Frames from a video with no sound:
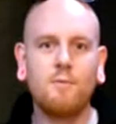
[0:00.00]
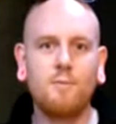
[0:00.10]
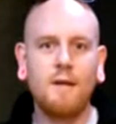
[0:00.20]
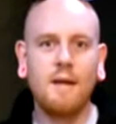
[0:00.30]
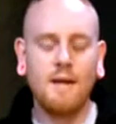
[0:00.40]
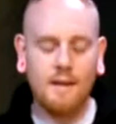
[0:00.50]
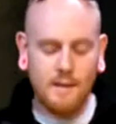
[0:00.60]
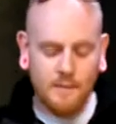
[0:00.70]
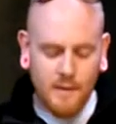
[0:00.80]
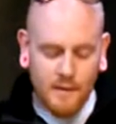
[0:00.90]
380.
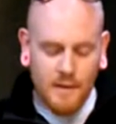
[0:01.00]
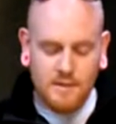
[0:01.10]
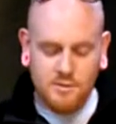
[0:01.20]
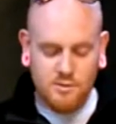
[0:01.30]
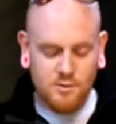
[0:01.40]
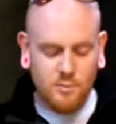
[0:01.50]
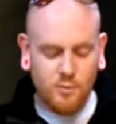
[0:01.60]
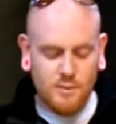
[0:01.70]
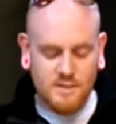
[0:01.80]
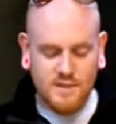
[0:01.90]
It has a
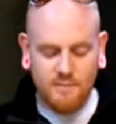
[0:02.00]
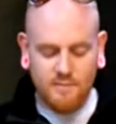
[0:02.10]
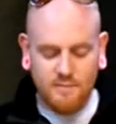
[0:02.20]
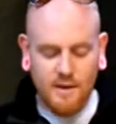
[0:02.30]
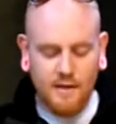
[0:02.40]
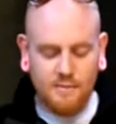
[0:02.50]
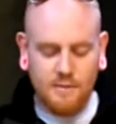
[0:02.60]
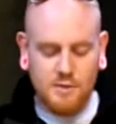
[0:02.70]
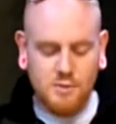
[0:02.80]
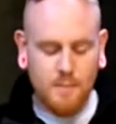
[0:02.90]
2.75
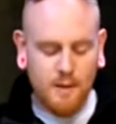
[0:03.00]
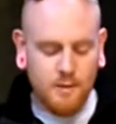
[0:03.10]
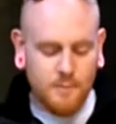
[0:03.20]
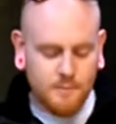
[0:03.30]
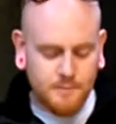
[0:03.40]
inch barrel